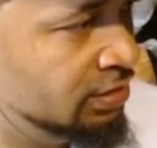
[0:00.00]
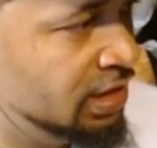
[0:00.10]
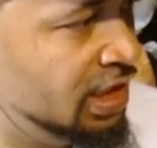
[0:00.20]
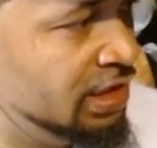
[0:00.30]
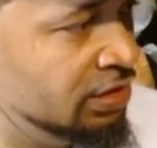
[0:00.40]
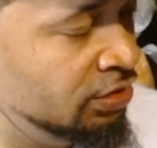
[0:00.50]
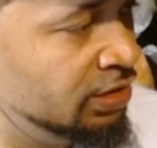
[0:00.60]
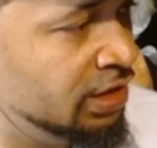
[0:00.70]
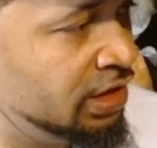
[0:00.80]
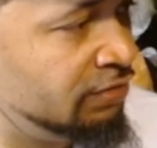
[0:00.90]
He ain't on
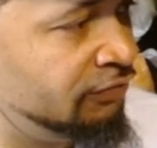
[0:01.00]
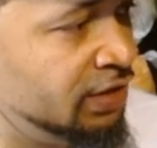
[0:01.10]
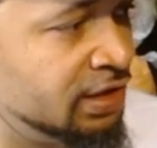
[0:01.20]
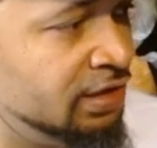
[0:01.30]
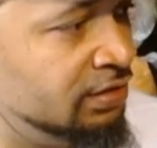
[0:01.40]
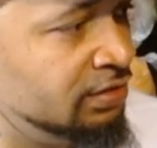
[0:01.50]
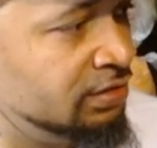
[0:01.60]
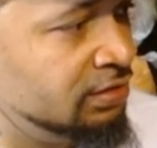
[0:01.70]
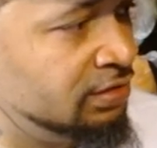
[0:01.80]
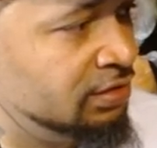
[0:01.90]
another fucking
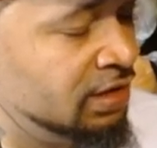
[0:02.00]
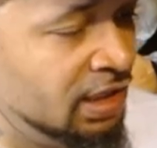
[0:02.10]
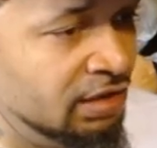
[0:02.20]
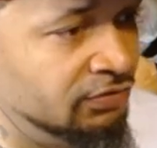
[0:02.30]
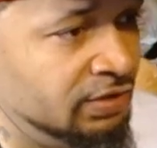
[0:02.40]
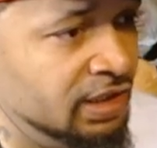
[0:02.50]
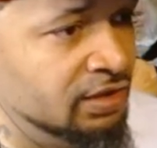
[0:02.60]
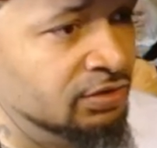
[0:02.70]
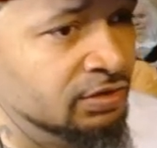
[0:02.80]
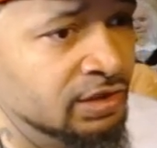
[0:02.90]
level. He
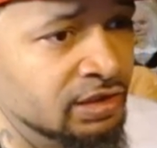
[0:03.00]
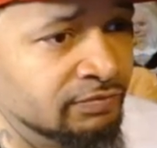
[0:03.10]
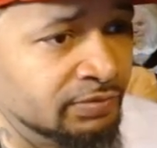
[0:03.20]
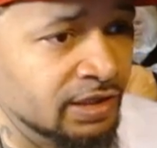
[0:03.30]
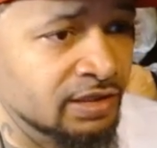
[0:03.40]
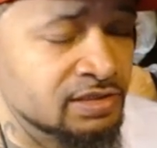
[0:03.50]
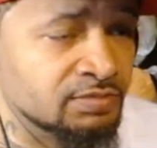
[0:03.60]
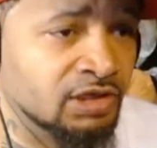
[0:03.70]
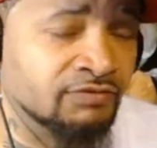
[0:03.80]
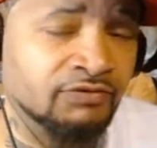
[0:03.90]
ain't on another planet. This
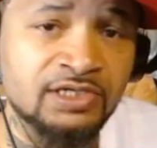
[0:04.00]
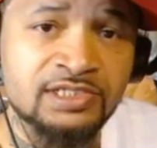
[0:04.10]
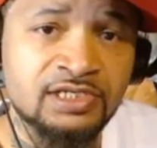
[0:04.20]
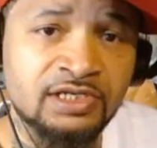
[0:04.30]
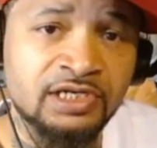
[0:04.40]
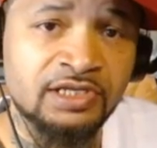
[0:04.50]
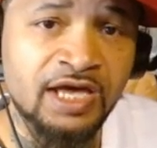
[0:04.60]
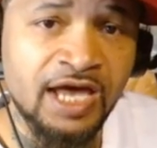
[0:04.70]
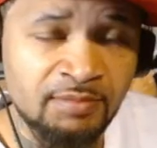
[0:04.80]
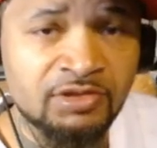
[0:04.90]
motherfucker's in another
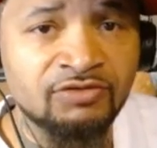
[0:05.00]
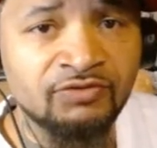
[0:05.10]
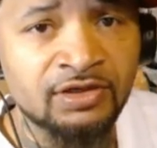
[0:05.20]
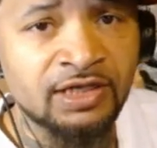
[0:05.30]
atmosphere.